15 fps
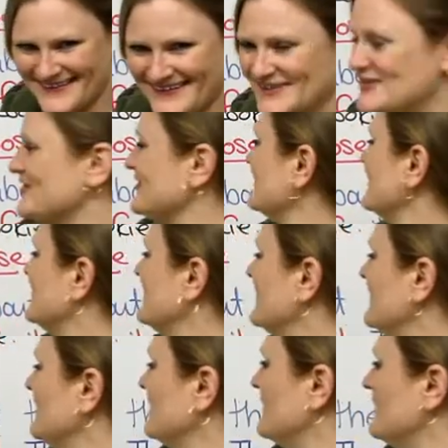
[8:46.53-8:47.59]
is
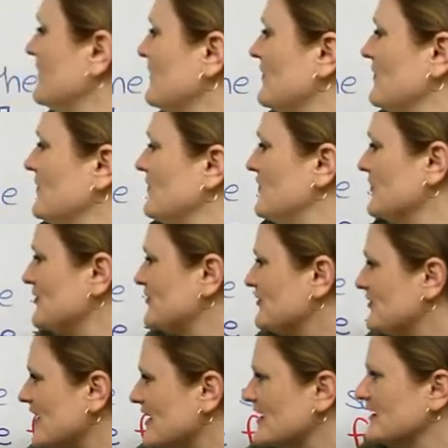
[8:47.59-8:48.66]
the
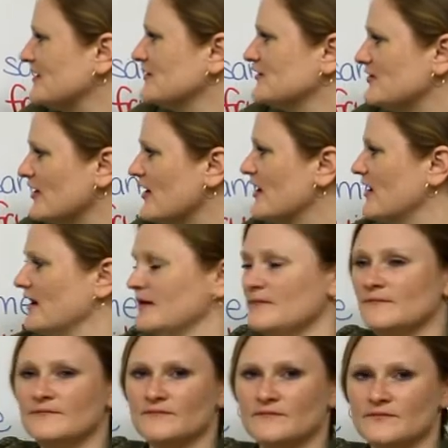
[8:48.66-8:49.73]
second
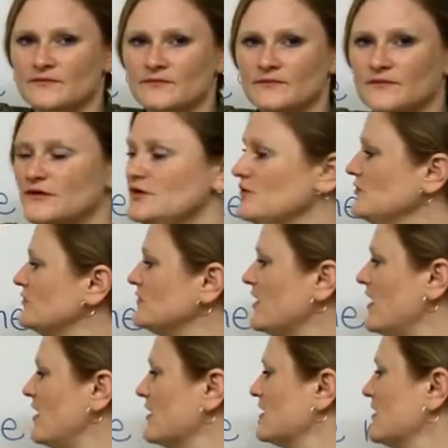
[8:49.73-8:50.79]
time you
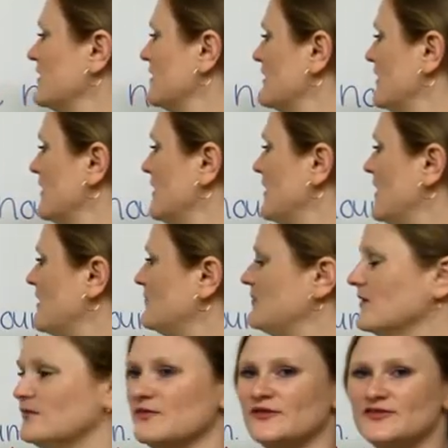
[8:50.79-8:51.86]
talk
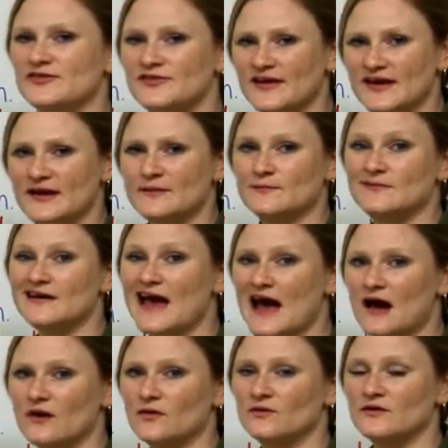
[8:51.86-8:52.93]
about the same
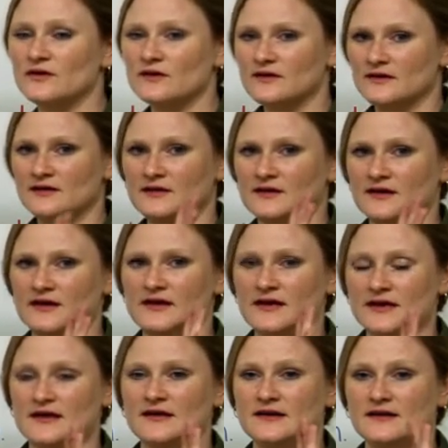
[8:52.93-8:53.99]
noun
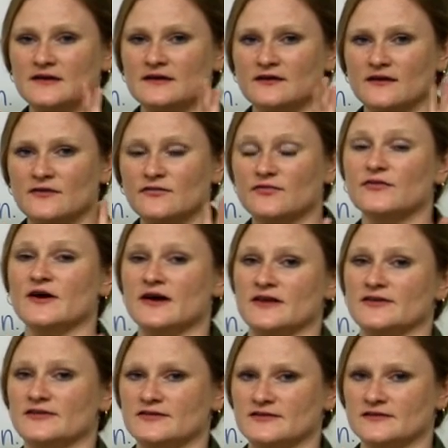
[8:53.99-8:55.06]
in a
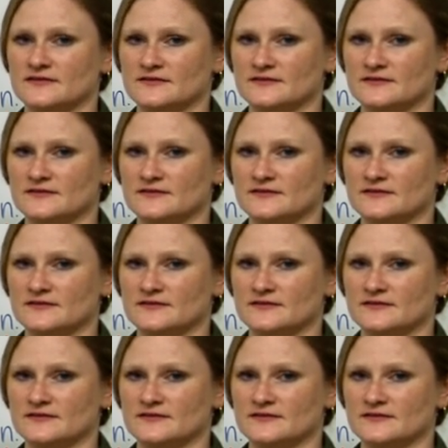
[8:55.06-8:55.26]
phrase,